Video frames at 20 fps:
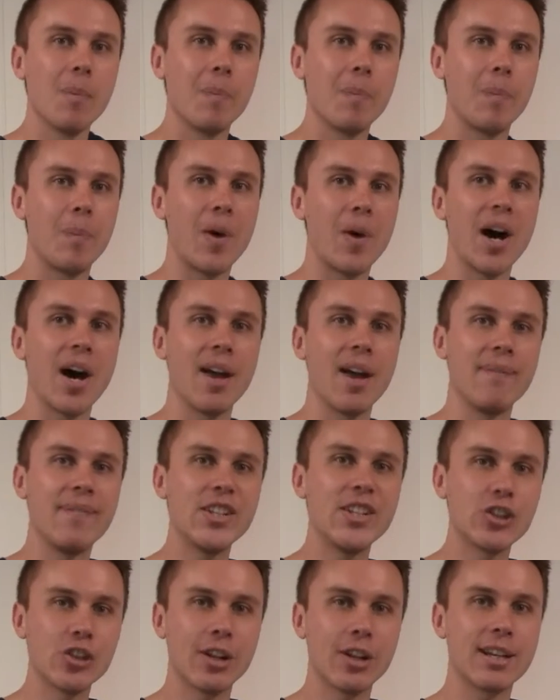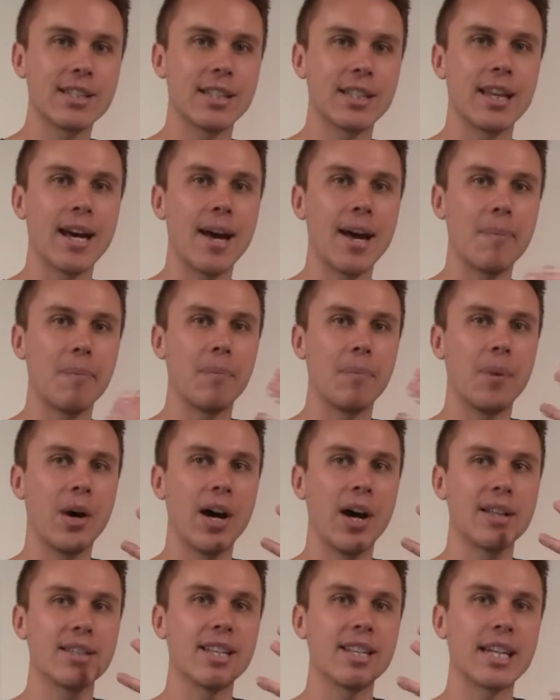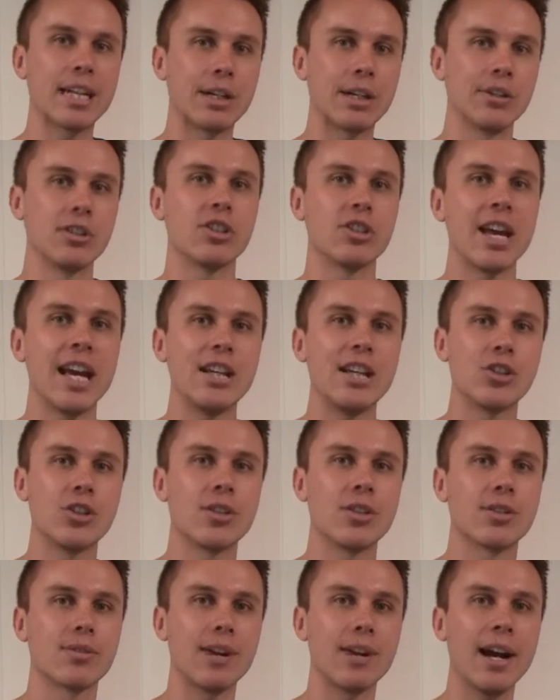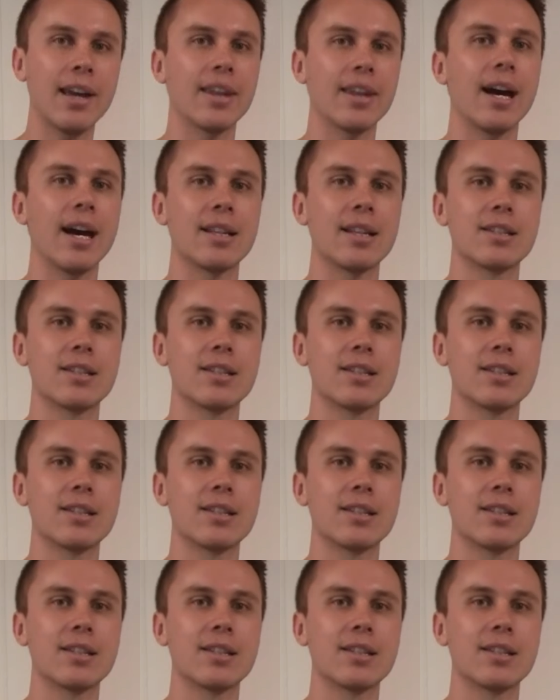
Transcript: By visualizing that, by setting your intentions around that,